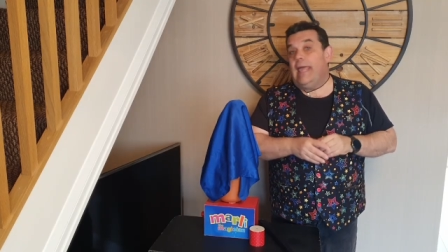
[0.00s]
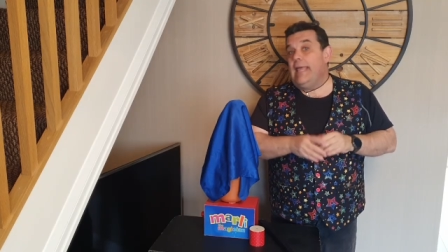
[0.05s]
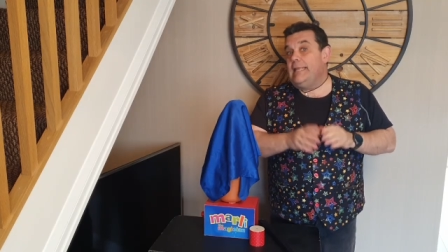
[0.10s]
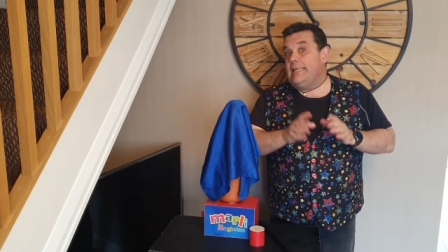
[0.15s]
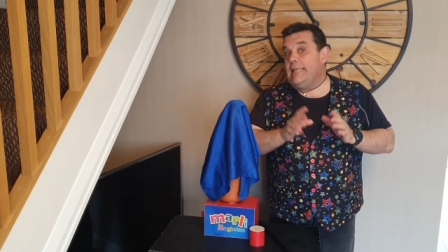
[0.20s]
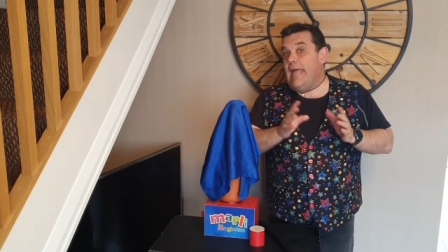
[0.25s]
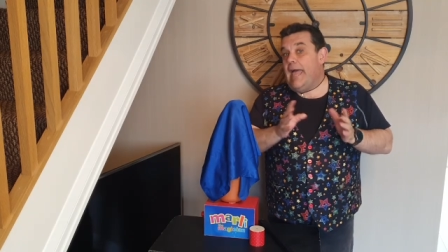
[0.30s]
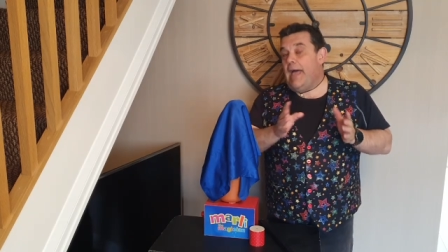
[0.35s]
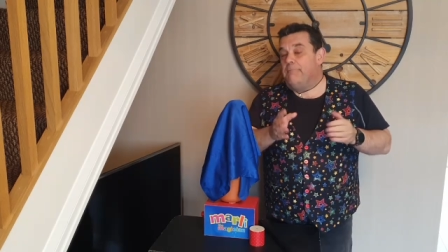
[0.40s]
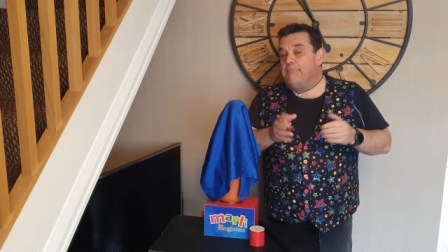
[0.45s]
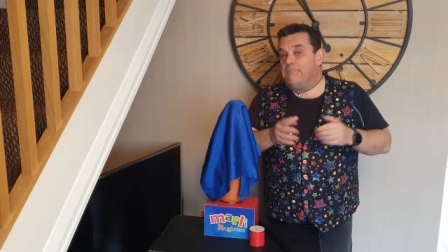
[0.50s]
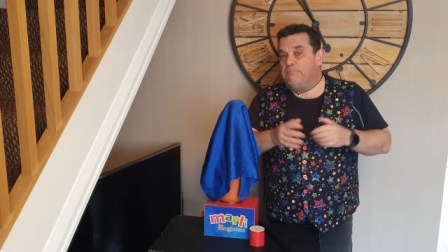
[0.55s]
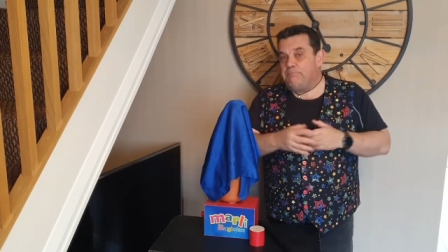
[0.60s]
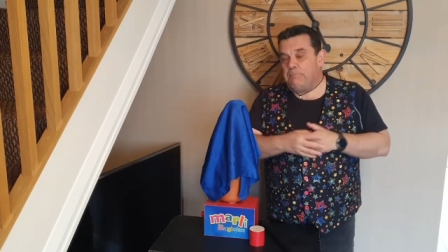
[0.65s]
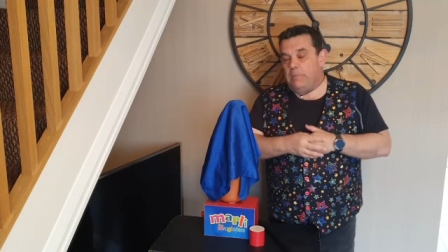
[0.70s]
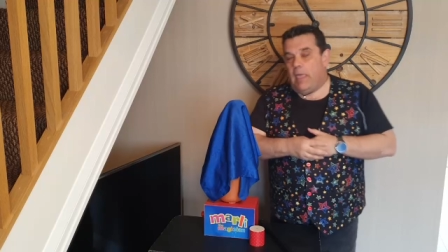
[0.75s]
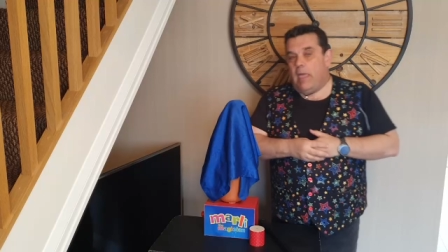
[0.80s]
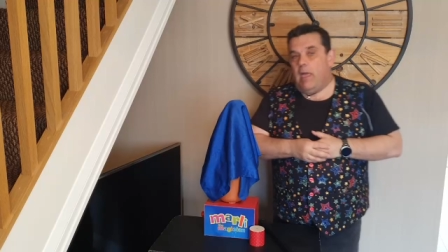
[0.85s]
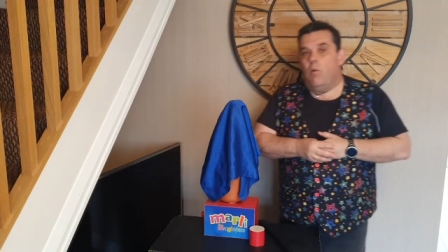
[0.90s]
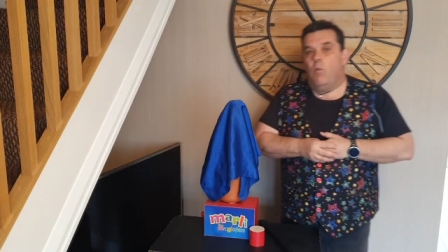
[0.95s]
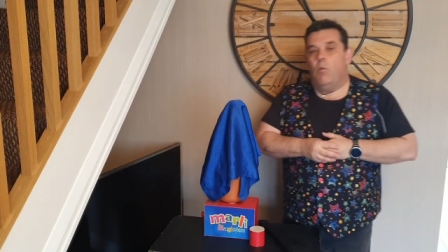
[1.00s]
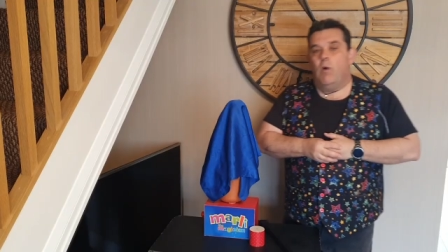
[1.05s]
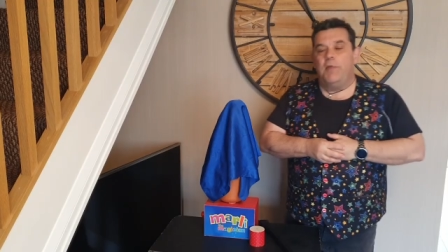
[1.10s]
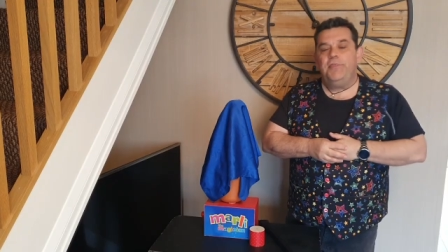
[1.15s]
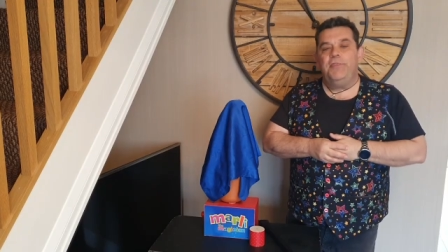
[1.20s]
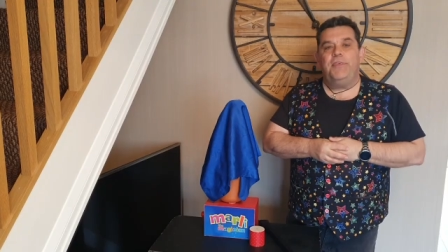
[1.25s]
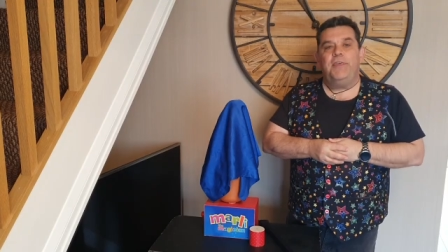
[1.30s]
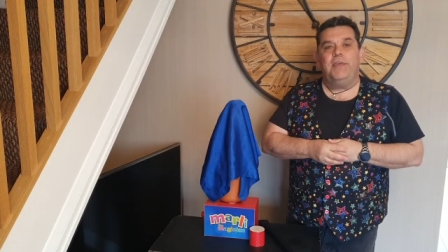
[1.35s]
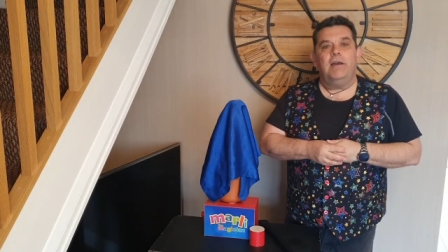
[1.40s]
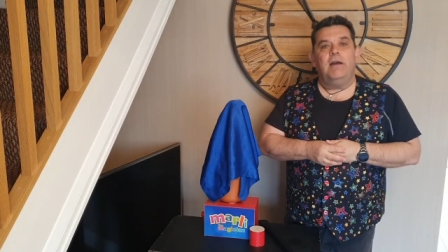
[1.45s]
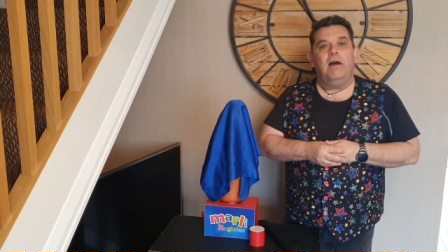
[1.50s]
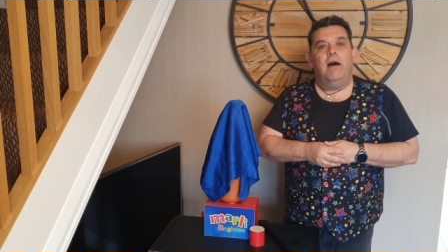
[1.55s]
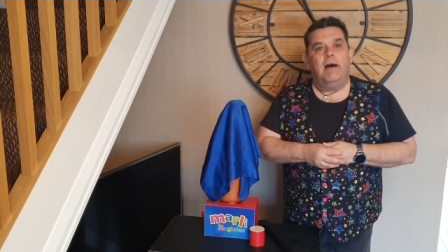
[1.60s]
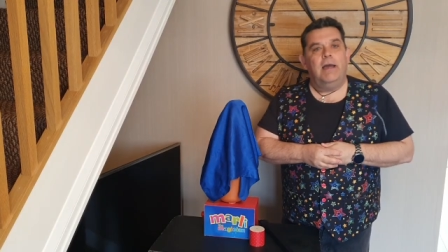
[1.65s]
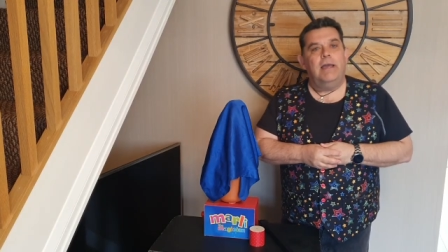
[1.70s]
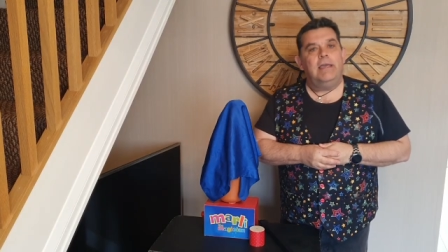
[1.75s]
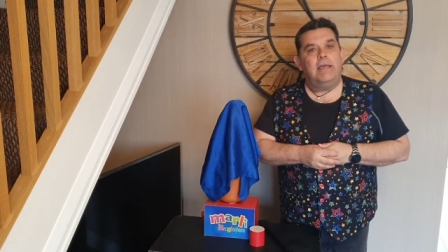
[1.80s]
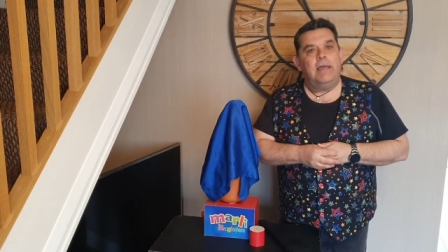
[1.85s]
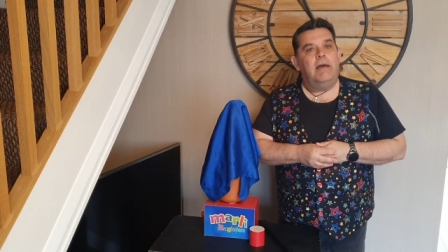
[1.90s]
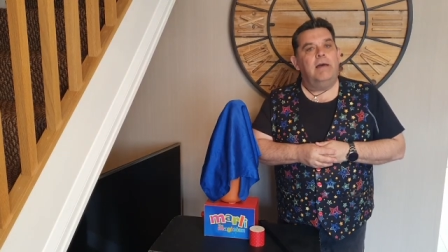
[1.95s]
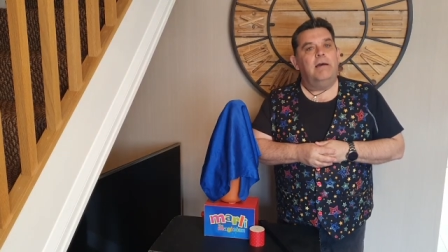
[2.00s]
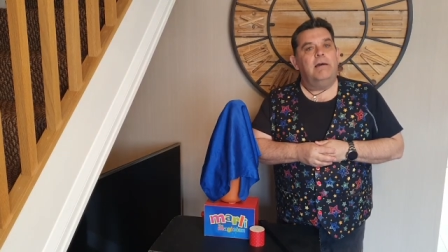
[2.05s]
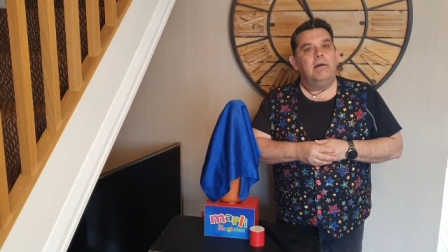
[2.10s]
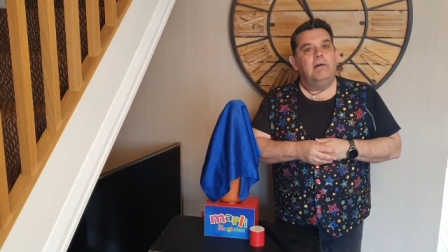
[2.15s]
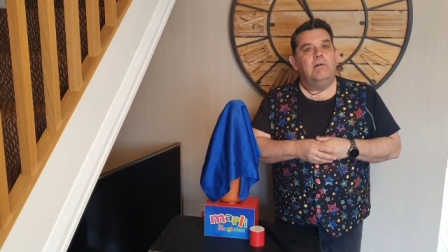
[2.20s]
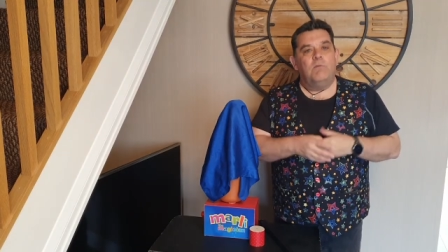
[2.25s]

Now, one thing I uh,